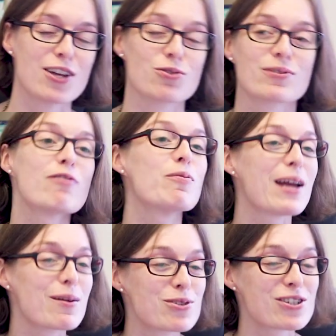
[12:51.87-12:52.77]
you'll never
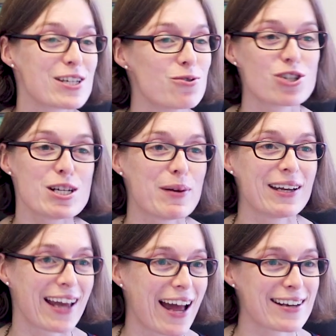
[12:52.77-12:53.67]
be able to see your
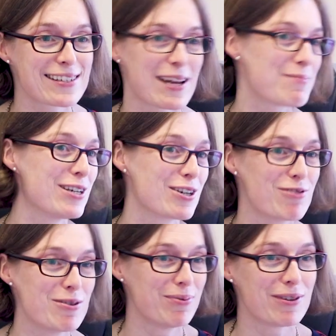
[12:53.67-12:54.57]
GP again except in a
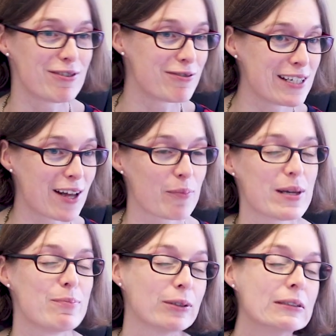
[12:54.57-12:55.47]
group with 15 other
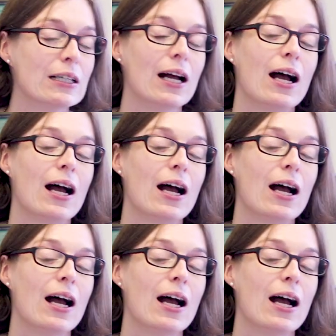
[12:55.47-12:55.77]
people,